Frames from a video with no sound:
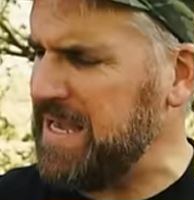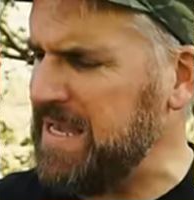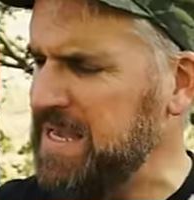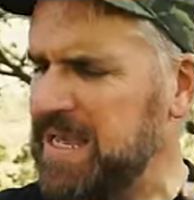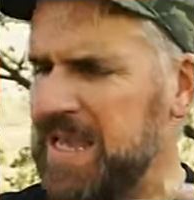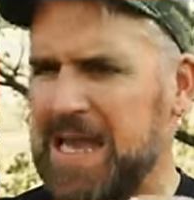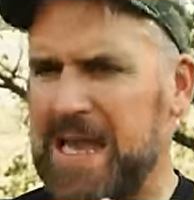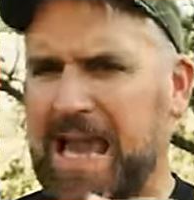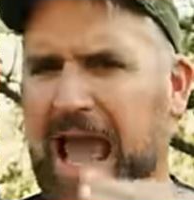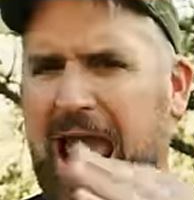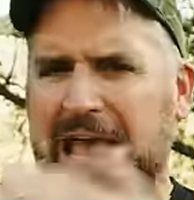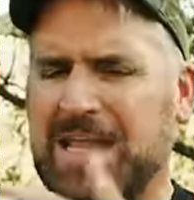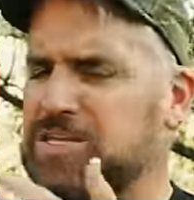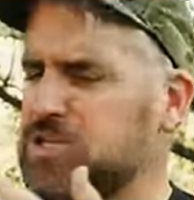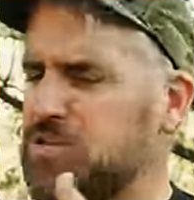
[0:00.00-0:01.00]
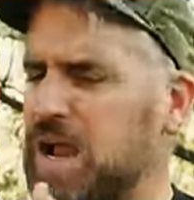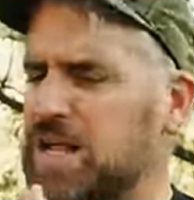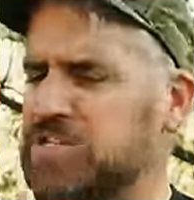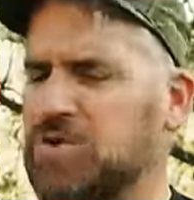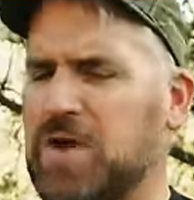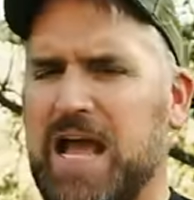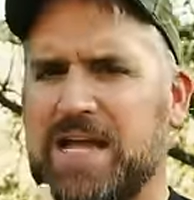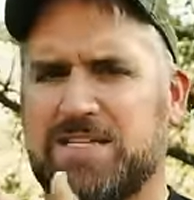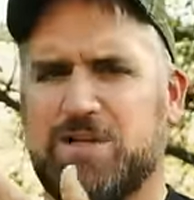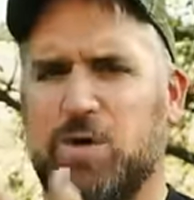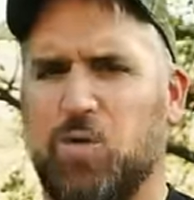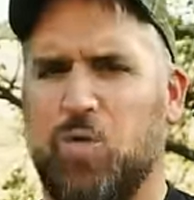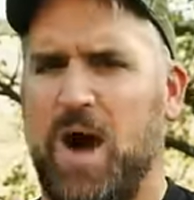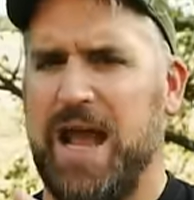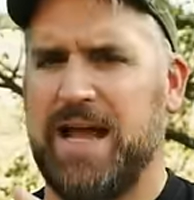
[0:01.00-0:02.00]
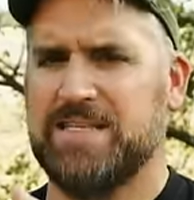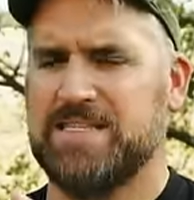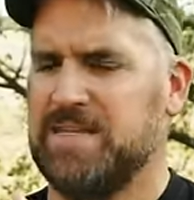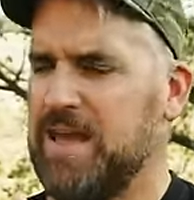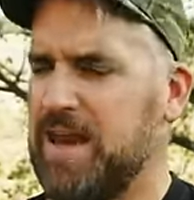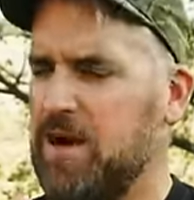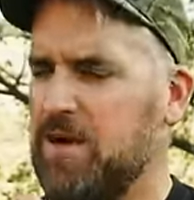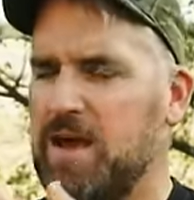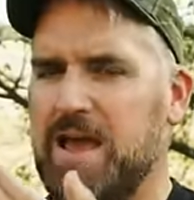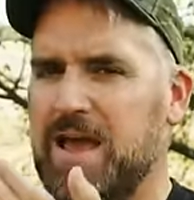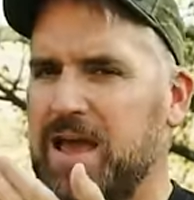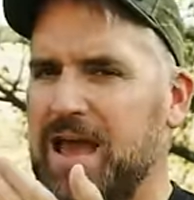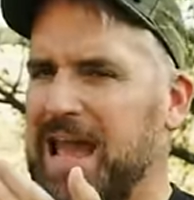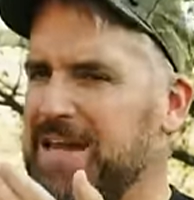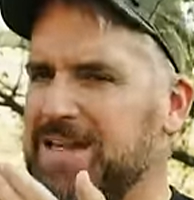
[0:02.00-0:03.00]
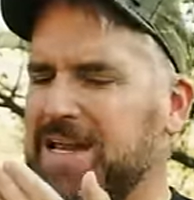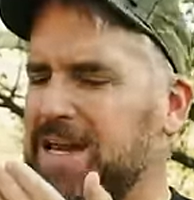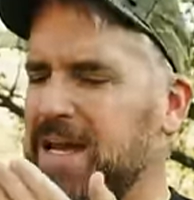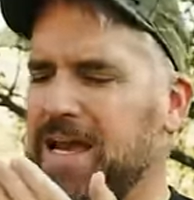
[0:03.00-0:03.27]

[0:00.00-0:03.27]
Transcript: big head scratcher as to why it's there, and